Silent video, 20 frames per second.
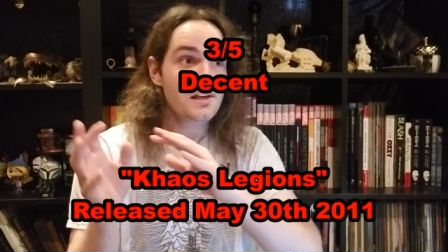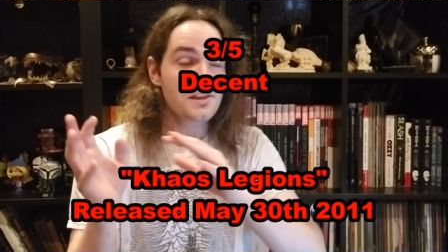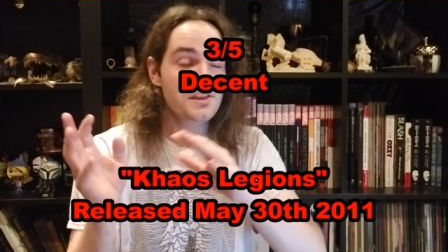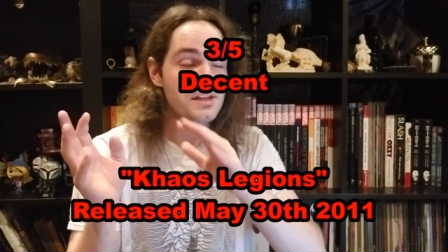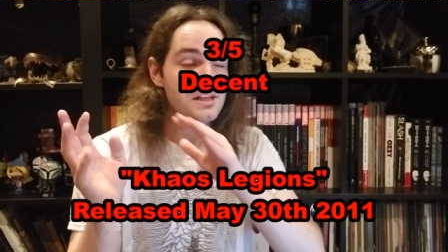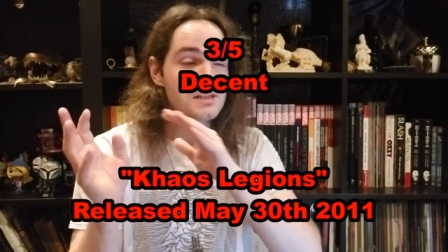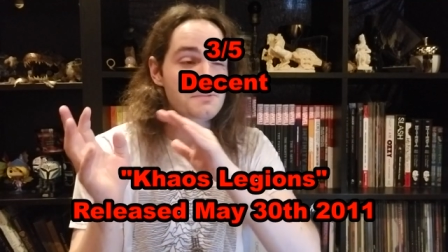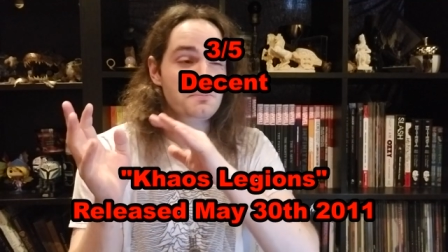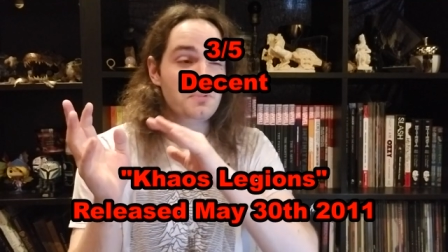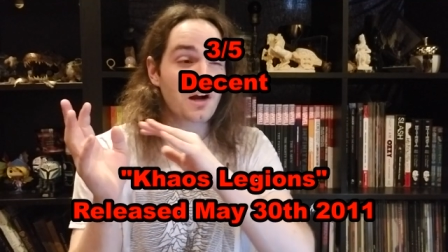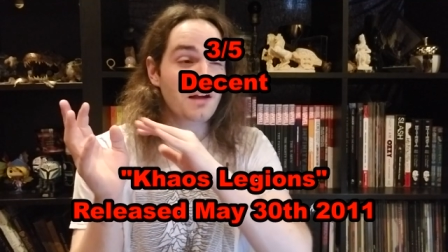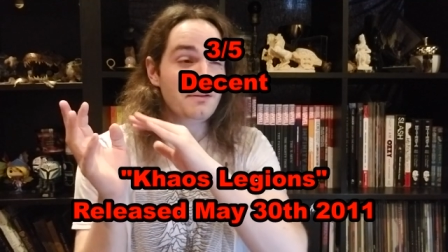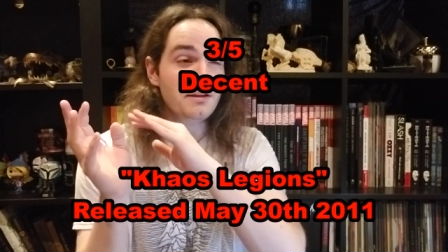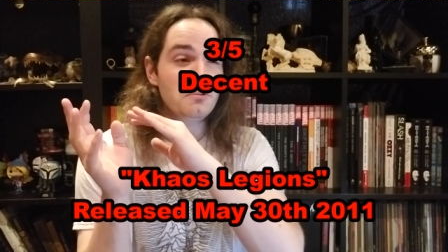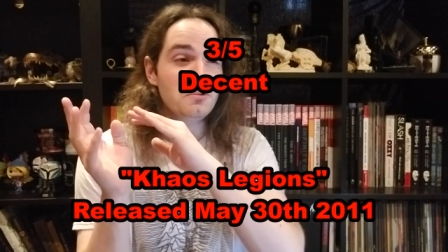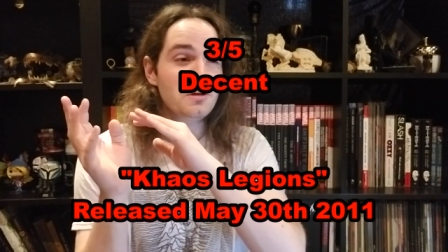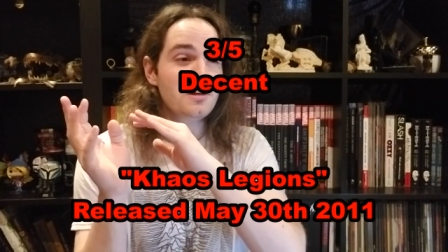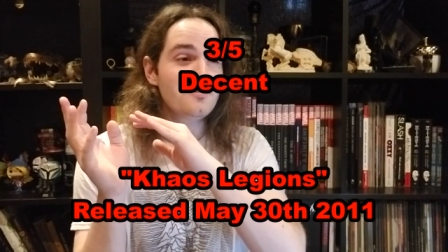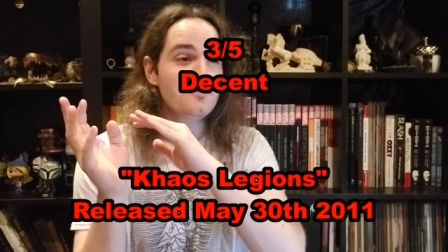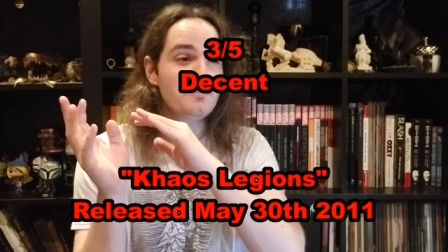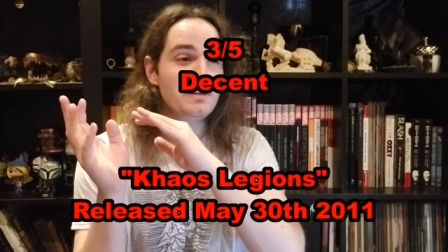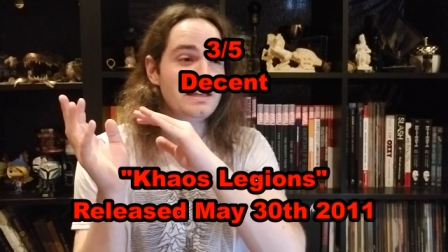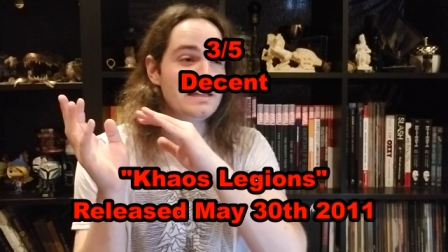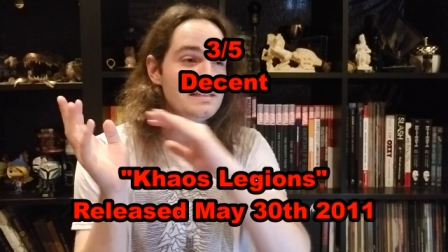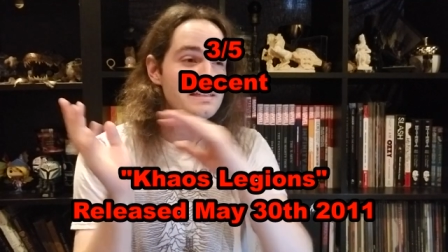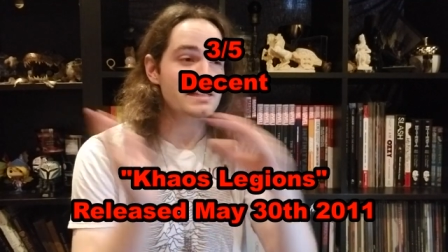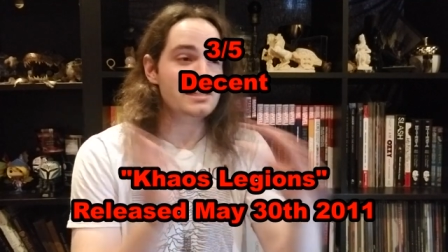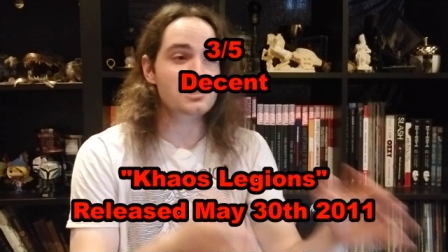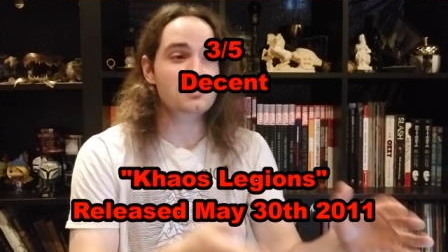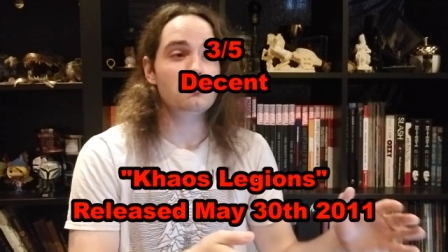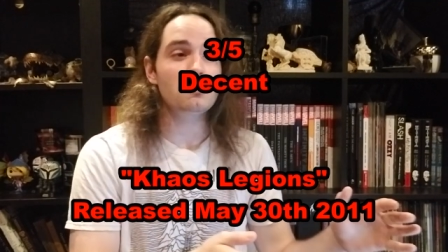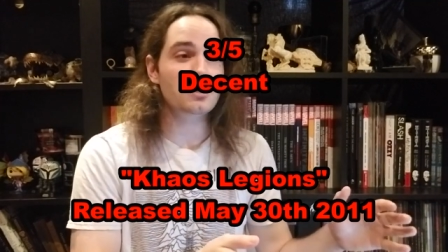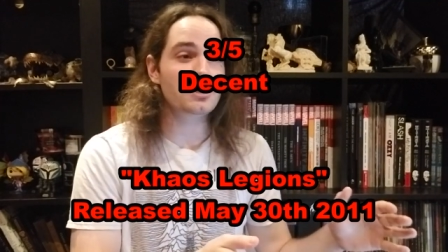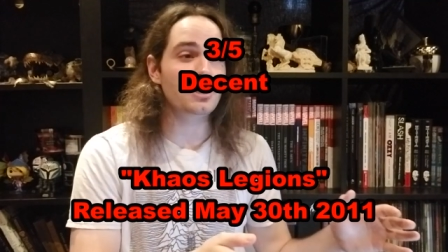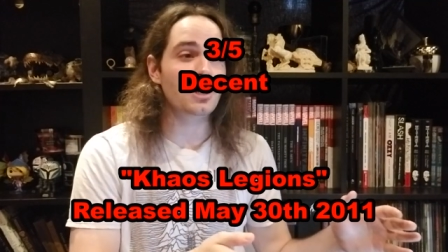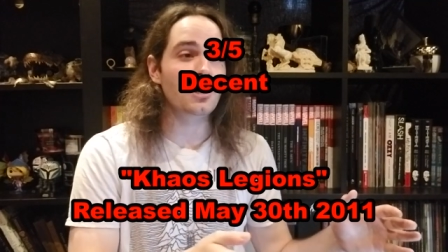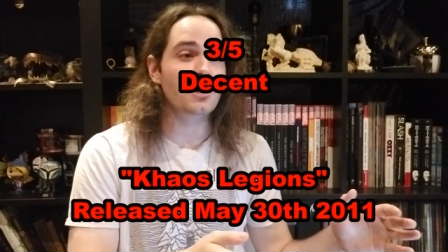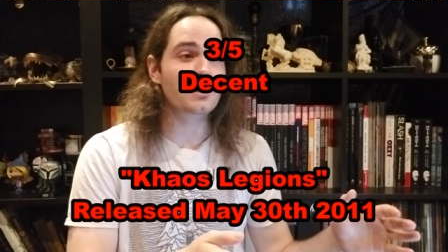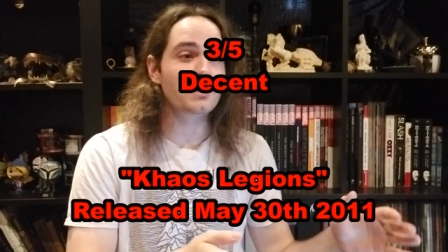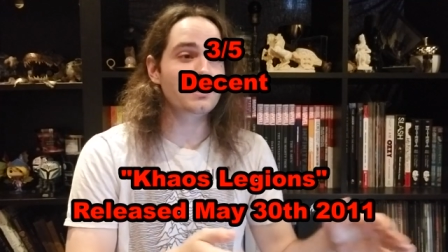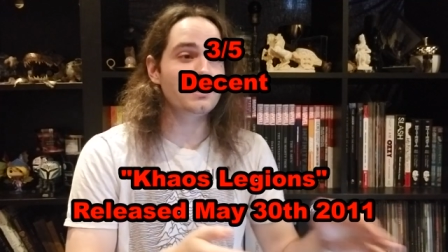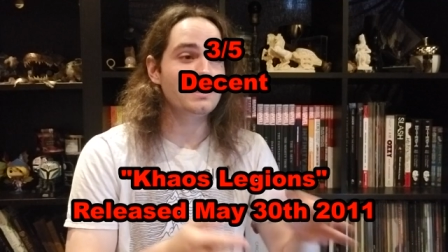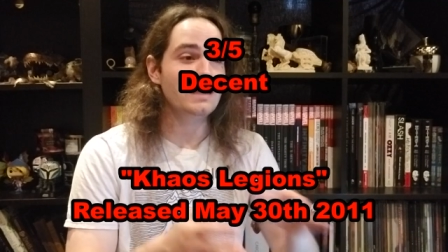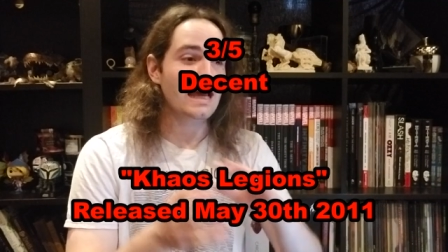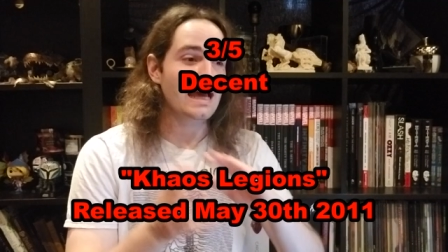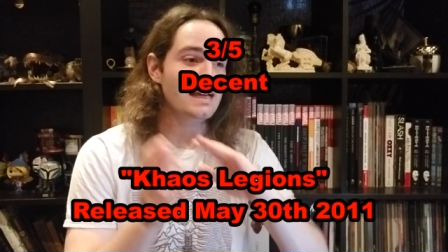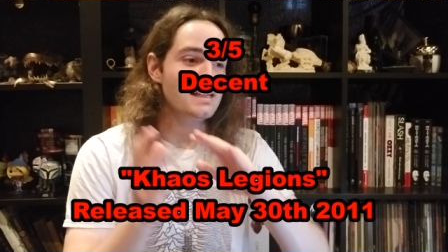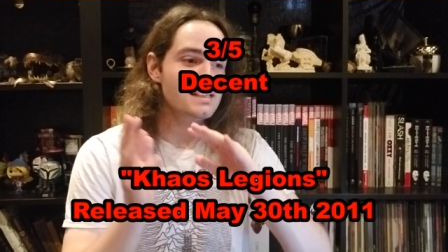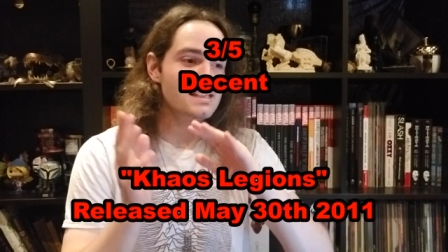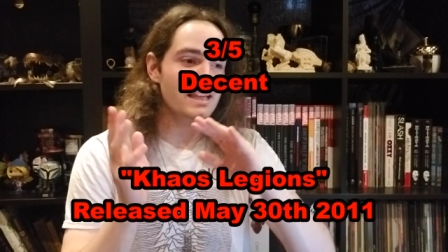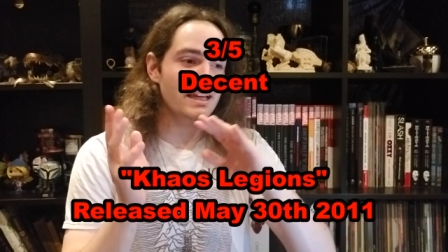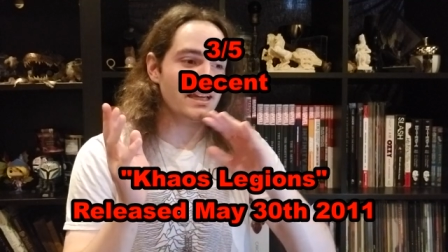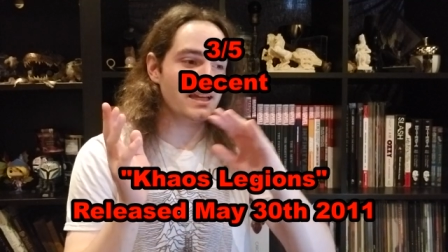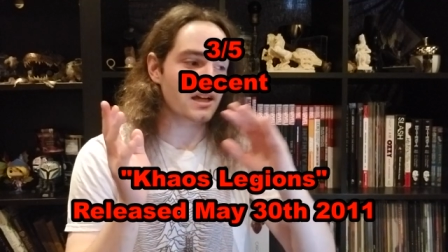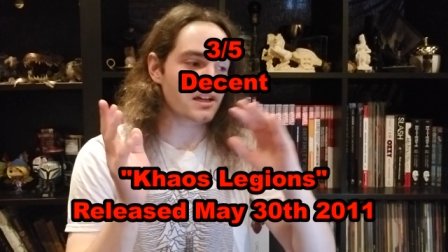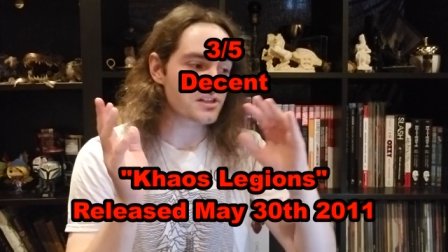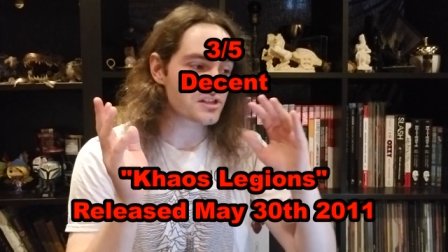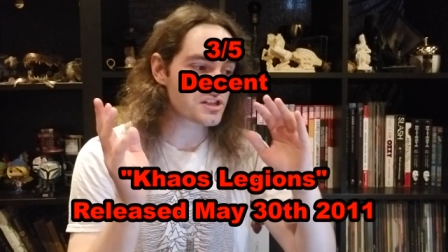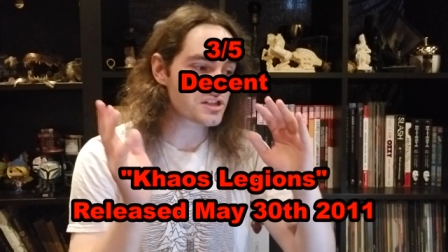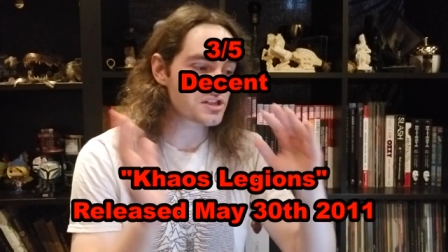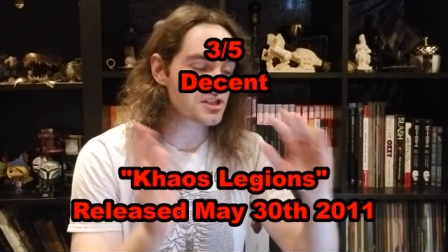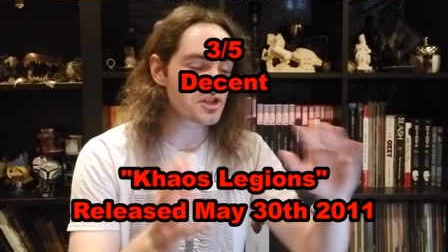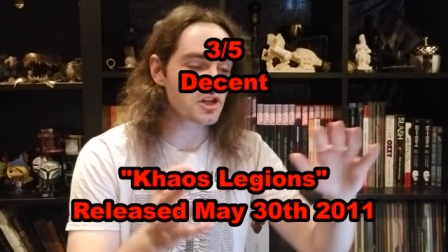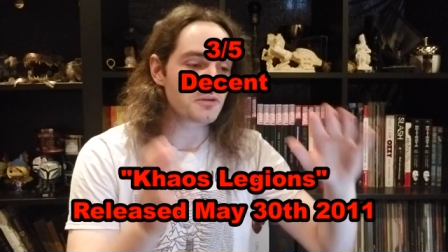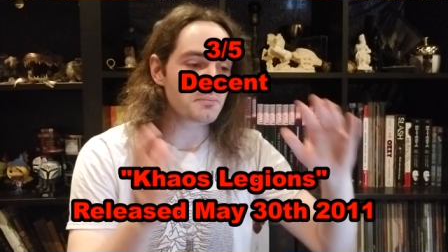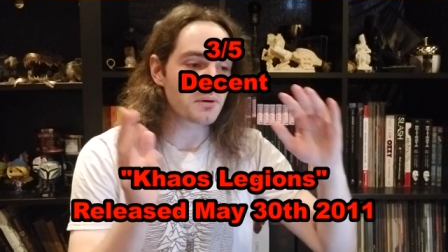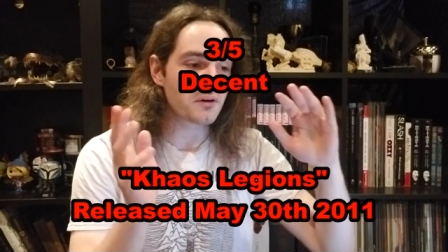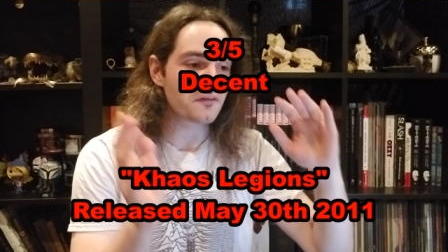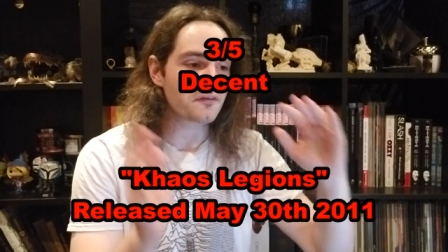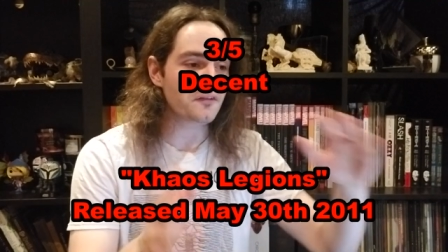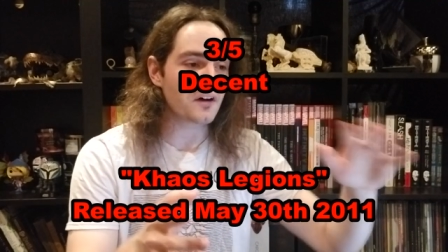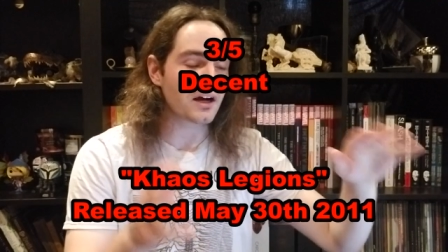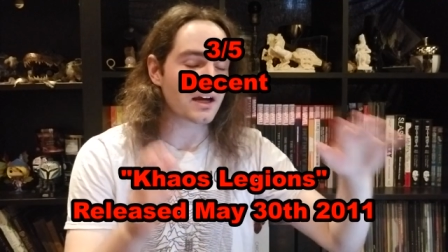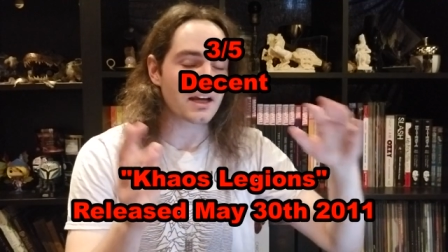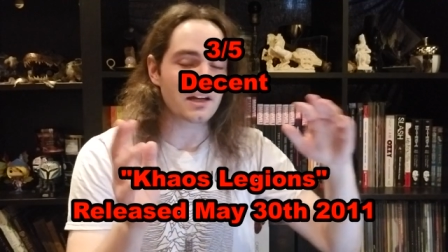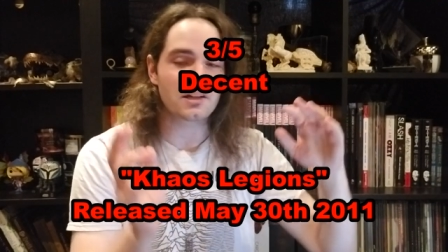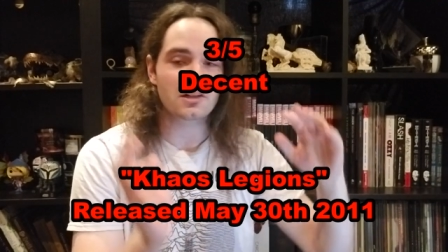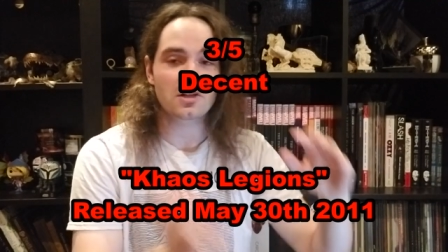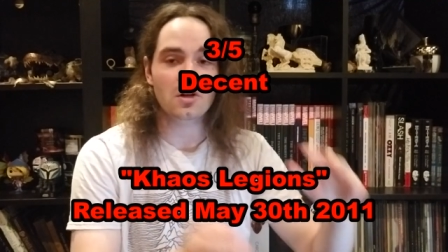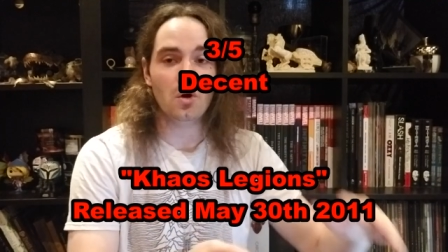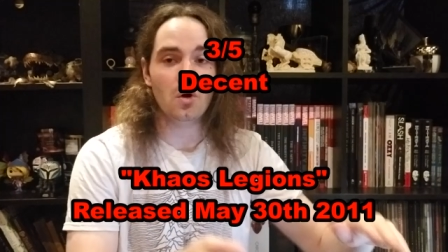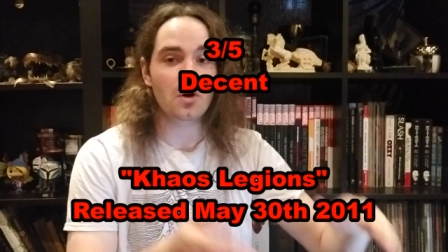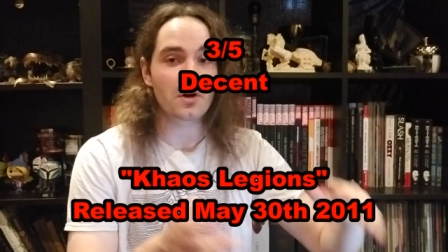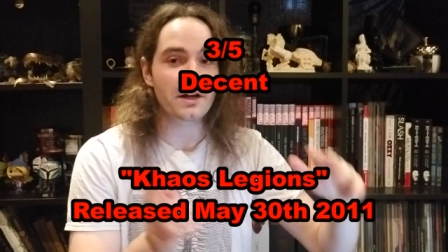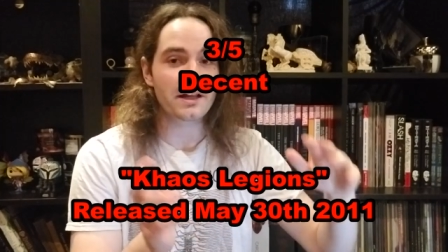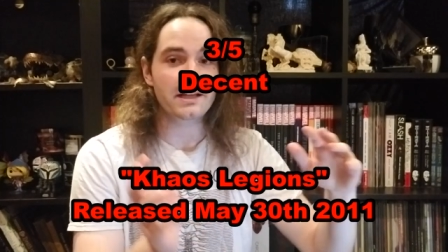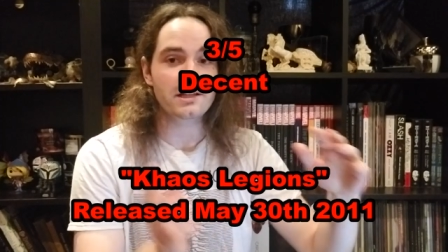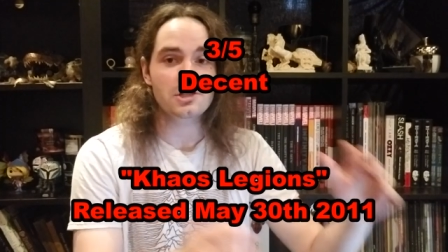this probably would have been disregarded as like a super fucking corny,